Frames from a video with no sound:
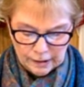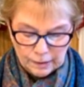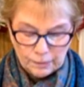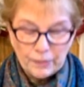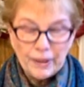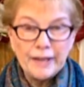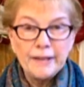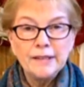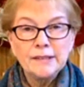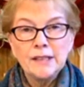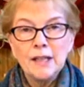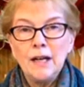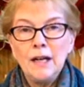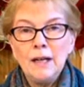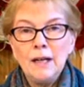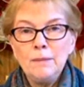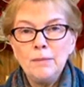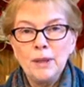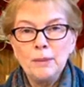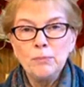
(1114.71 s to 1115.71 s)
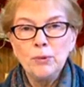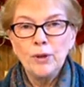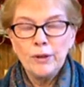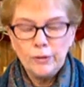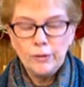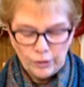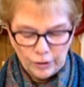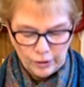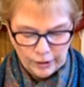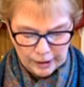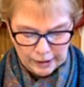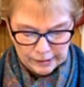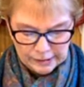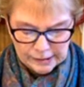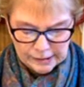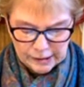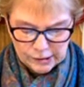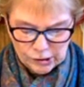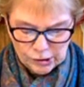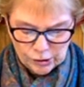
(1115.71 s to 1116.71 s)
By the time my brother and
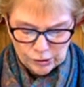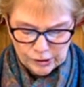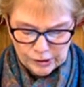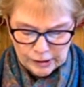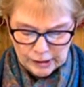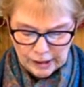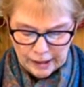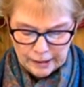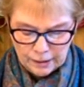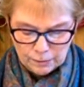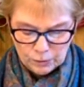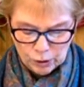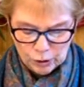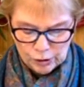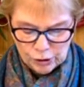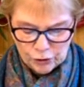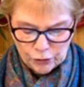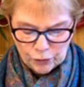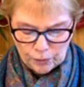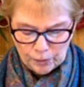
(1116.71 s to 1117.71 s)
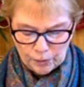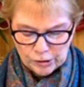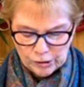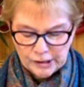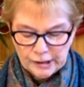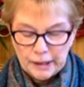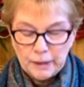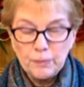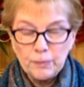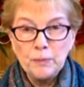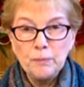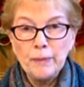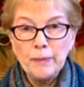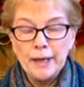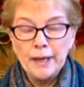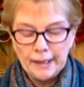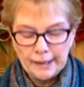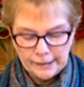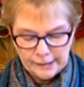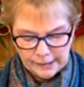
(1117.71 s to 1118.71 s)
sisters and I emerged from our sleeping
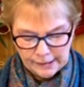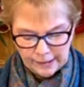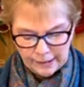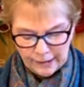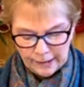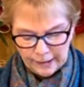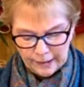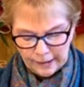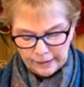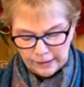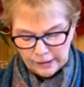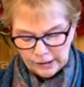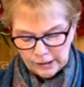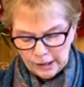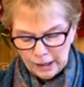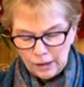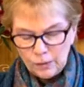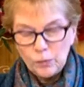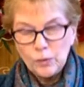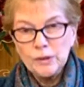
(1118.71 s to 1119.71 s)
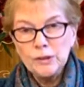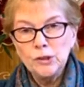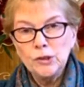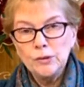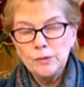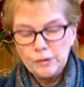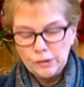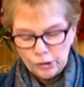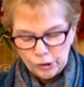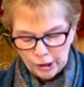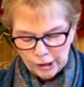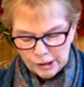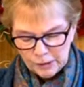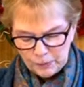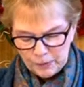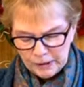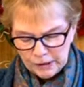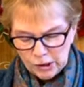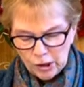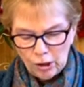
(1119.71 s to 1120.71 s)
bags, the sun would
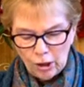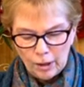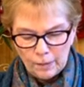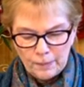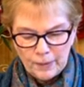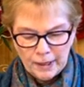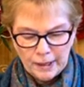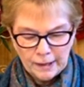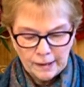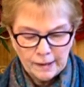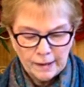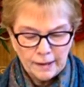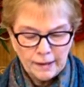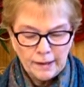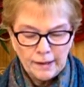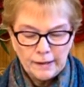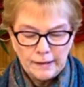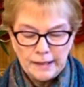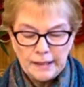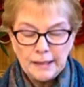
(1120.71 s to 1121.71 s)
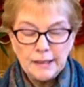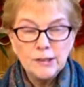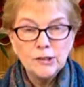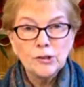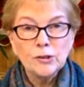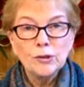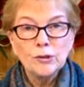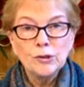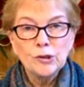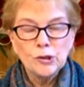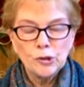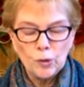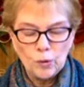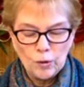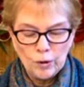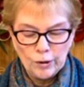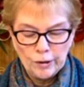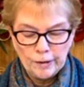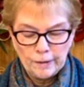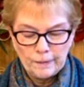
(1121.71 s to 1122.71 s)
just be topping the eastern
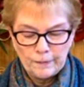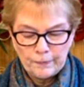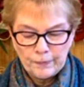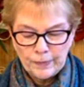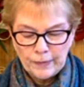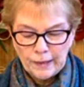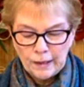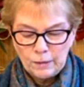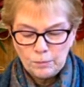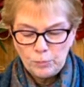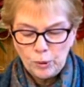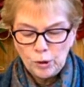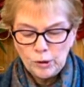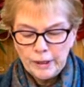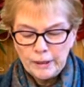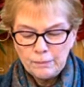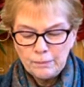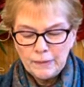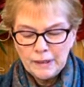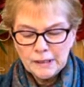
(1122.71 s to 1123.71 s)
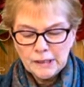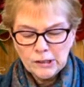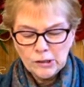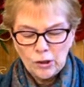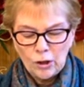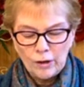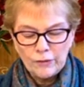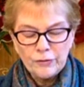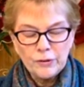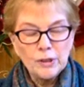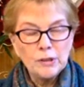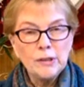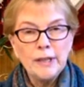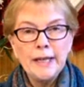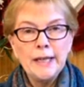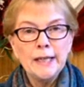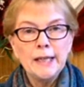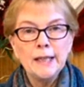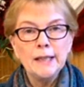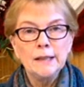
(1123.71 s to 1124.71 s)
shore, pulling mist off the
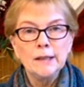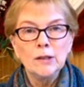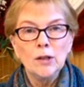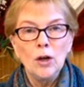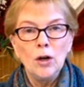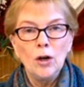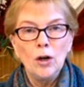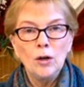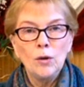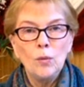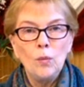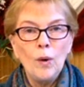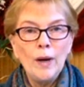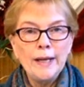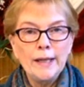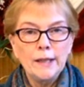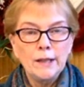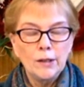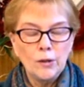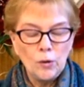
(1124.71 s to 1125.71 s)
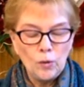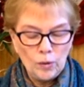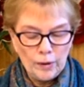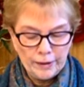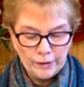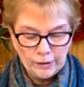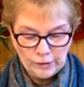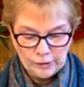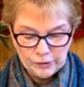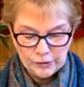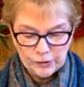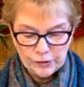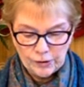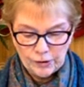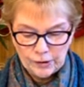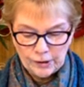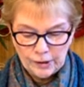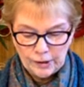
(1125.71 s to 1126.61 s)
lake in long white coils.